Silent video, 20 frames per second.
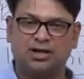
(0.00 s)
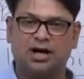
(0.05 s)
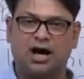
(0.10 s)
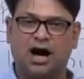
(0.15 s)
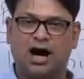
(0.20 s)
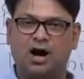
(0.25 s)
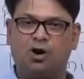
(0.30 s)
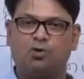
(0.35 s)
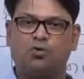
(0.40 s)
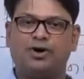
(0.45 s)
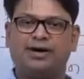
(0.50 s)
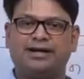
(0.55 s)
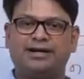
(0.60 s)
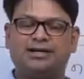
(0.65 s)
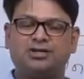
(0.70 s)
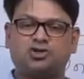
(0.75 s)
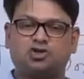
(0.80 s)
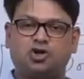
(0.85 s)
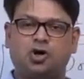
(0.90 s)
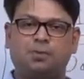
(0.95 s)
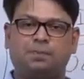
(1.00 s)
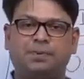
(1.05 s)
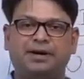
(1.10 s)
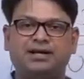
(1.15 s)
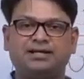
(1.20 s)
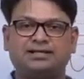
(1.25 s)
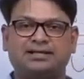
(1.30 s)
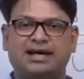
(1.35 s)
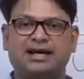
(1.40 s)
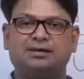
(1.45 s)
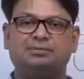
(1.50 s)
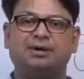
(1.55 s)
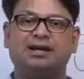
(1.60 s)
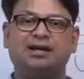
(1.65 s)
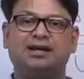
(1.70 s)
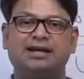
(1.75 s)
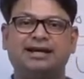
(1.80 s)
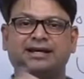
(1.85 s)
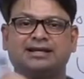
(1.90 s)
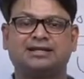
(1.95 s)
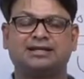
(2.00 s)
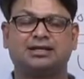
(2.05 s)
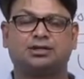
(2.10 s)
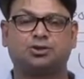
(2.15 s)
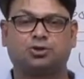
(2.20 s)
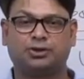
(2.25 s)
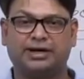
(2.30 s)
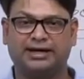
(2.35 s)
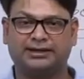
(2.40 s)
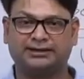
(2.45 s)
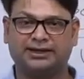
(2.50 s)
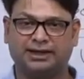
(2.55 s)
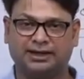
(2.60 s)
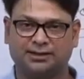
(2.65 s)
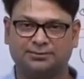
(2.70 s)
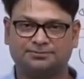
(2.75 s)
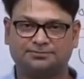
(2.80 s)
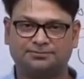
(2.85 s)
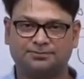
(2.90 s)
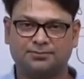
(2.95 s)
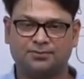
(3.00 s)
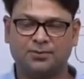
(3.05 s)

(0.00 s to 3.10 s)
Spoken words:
how various topics can be linked together,